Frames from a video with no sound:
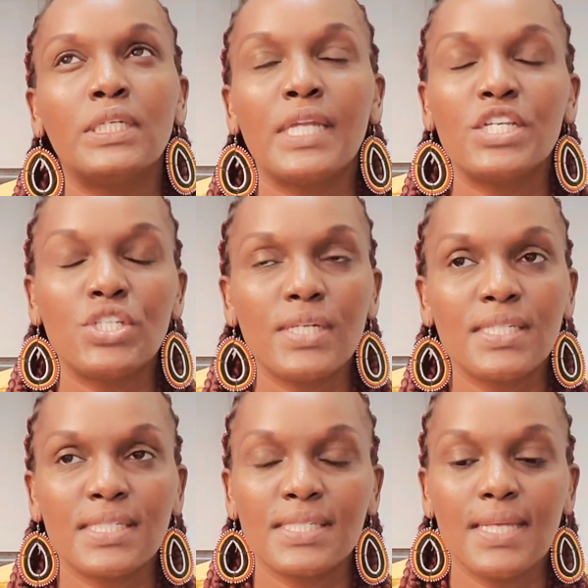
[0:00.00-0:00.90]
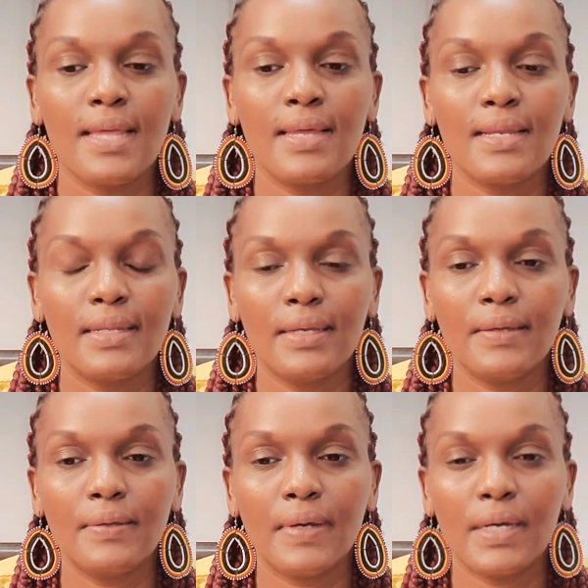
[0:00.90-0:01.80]
In Nigeria, just the other
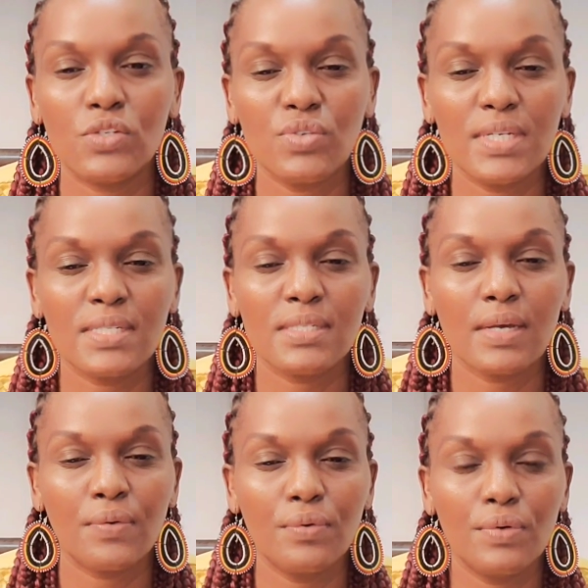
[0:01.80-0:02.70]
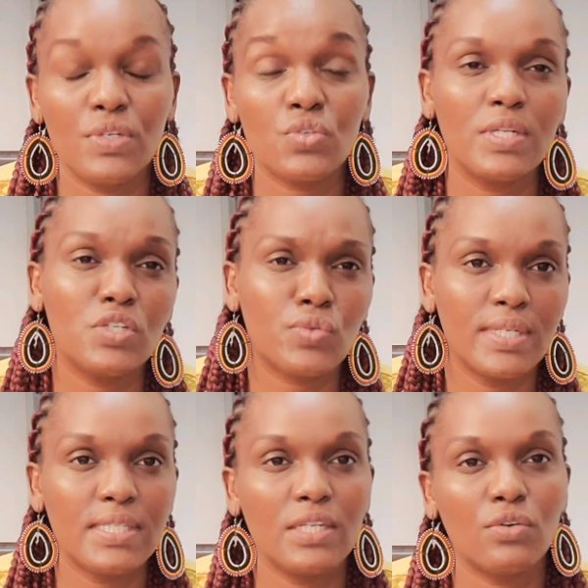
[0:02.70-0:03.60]
day, 2 years ago in
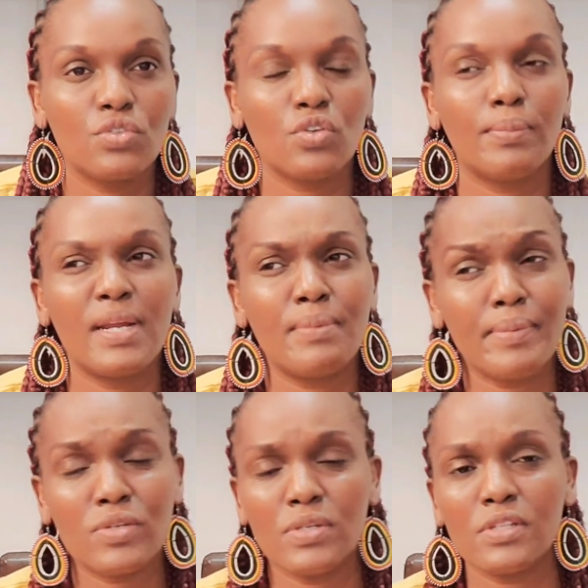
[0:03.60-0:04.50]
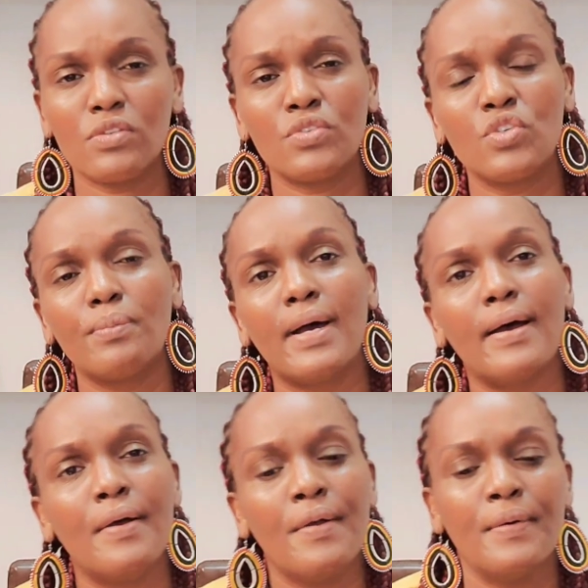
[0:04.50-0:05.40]
2020 in October, I remember 20th October,
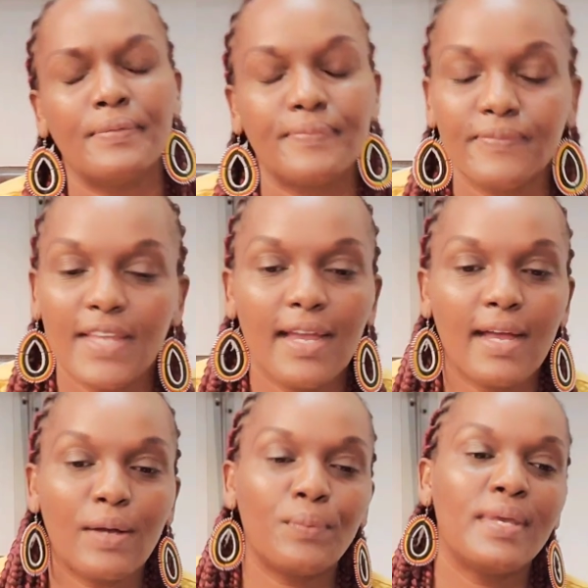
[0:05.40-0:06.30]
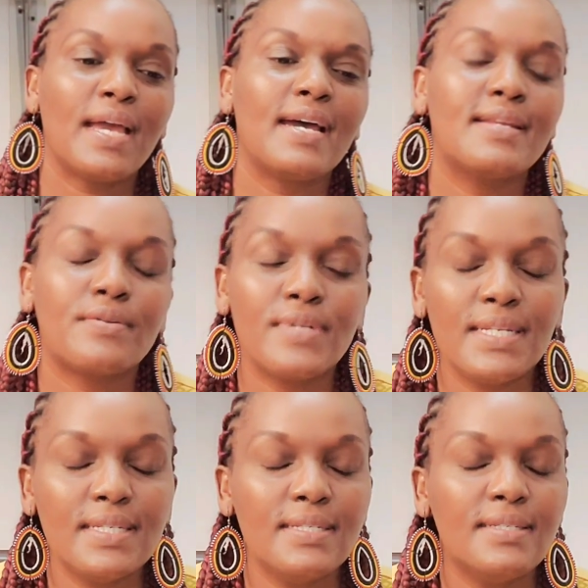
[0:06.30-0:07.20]
we had a
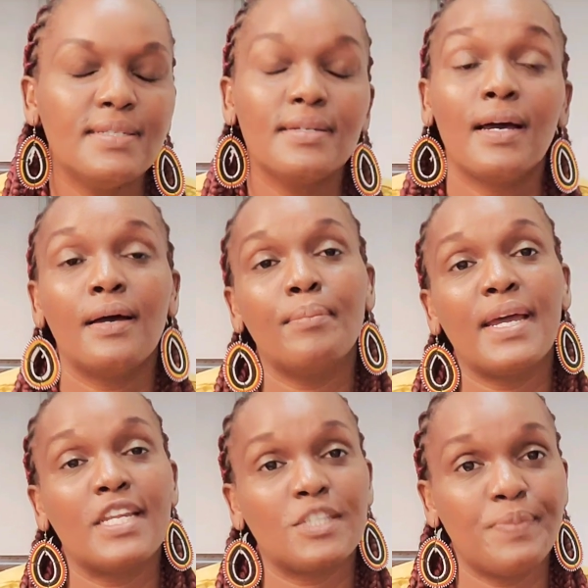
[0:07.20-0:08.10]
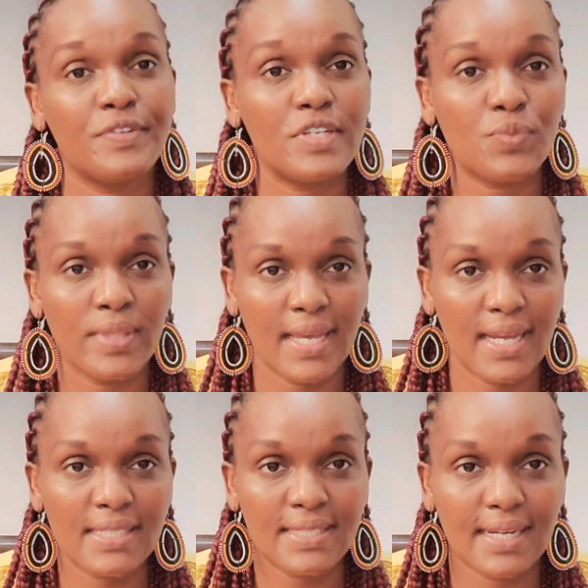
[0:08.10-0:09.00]
really bad experience with
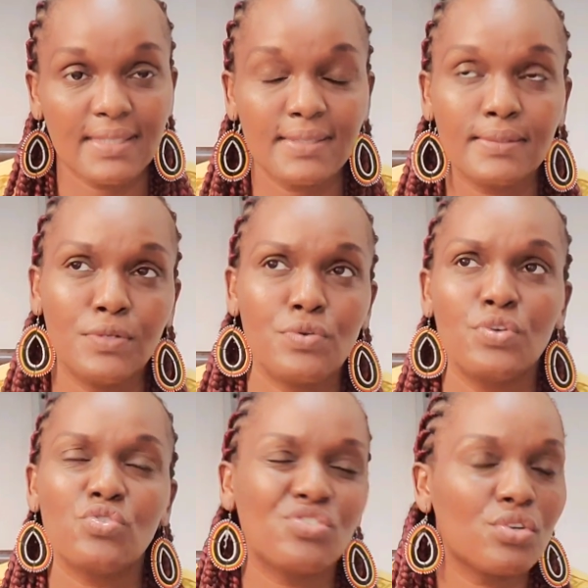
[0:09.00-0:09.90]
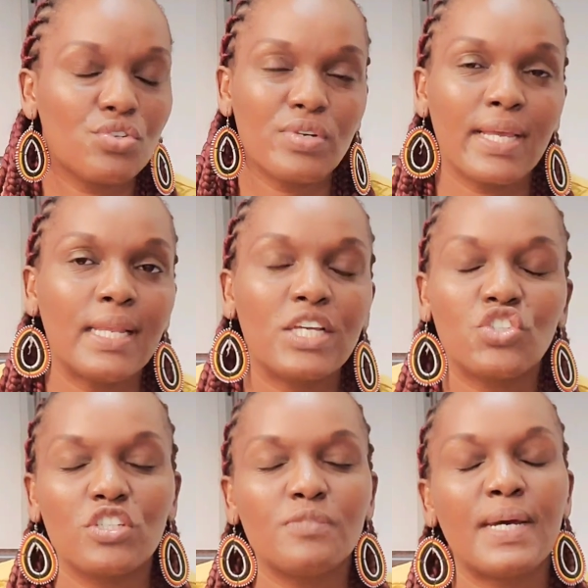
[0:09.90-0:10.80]
NSAS. You know, it was not during
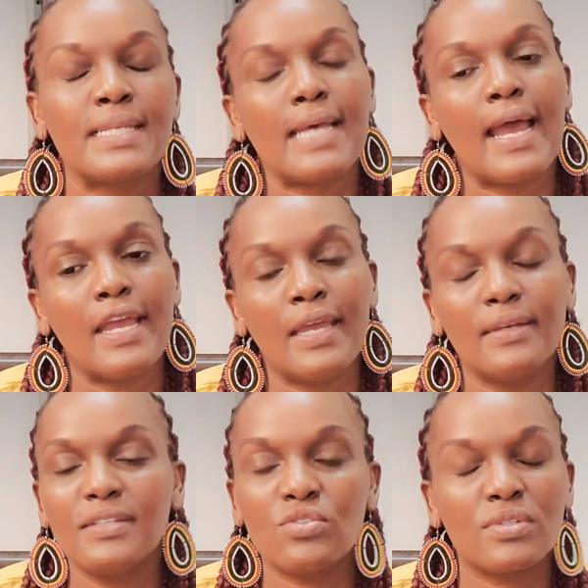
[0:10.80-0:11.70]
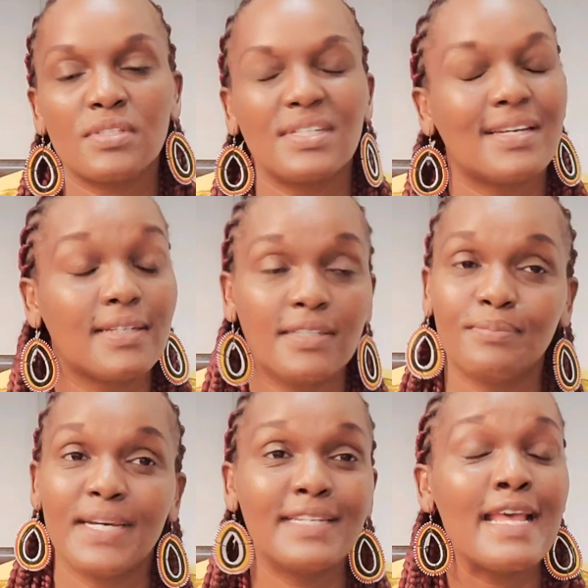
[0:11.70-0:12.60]
elections, but it was,
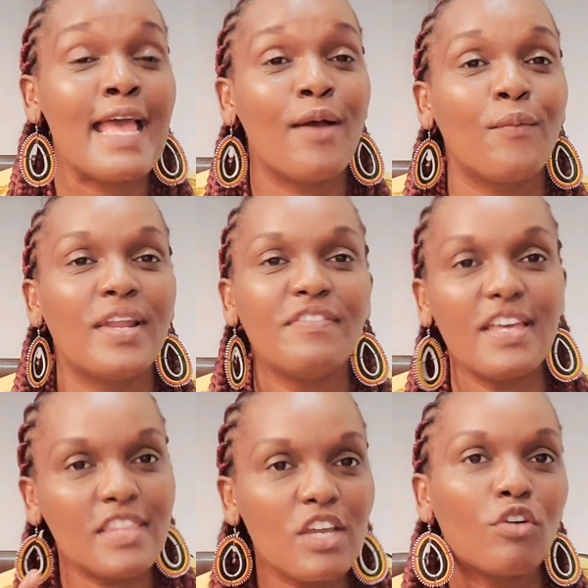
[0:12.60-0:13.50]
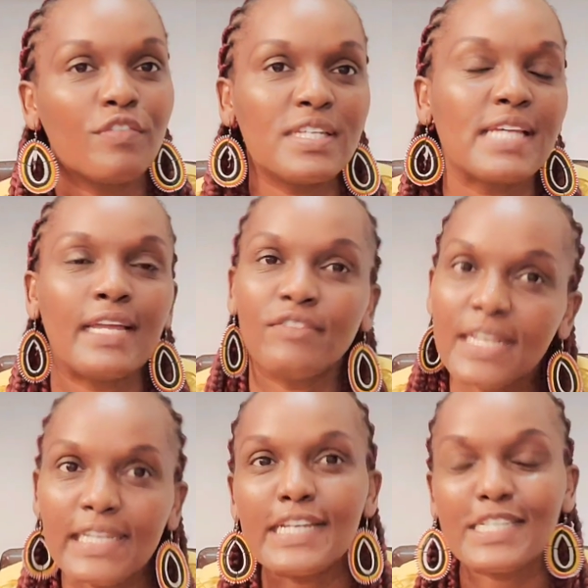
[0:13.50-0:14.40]
hey, man, whenever I think of it, I
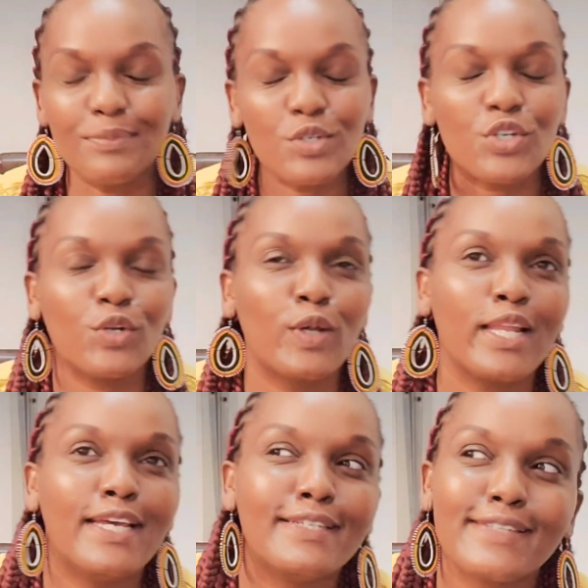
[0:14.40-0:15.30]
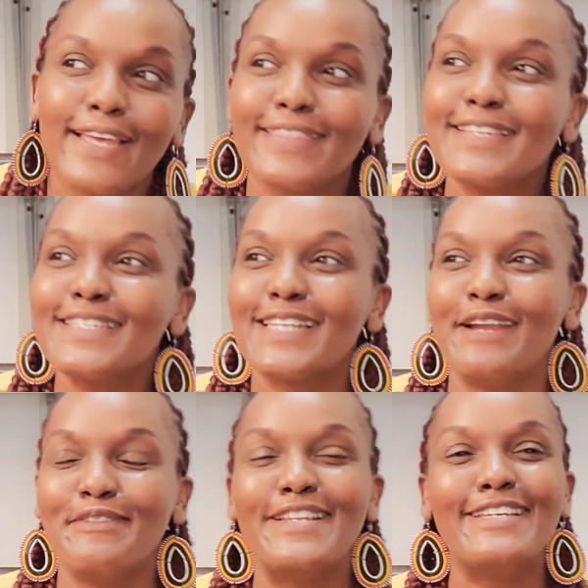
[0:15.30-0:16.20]
really get emotional, and I think
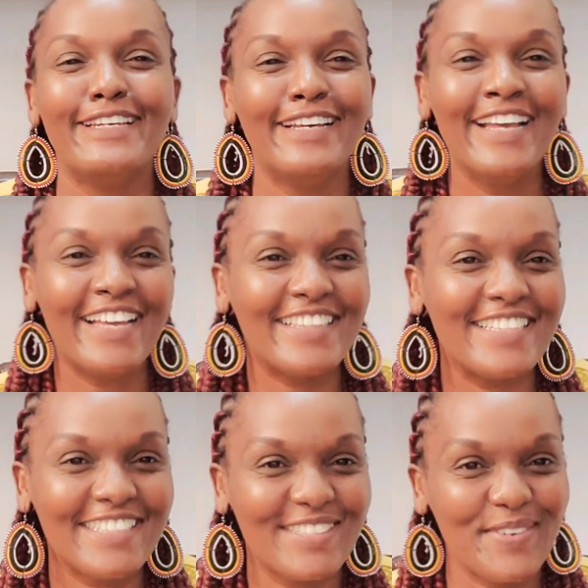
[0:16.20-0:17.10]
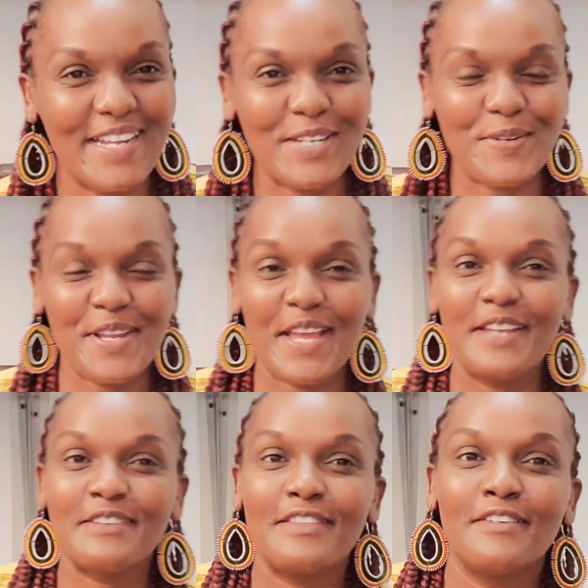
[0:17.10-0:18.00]
this is where I should
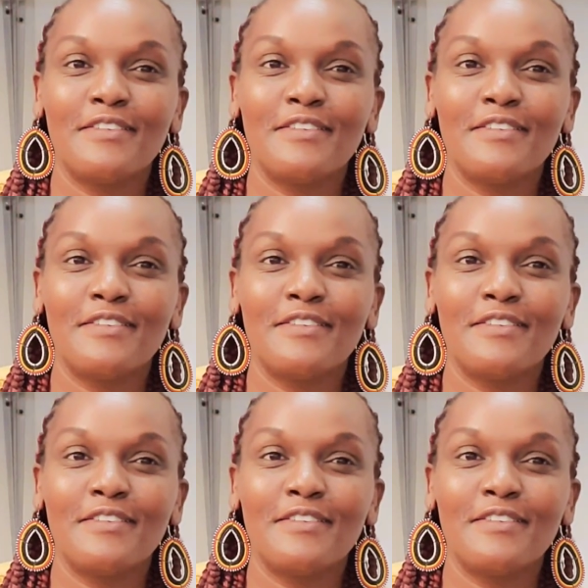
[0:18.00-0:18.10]
end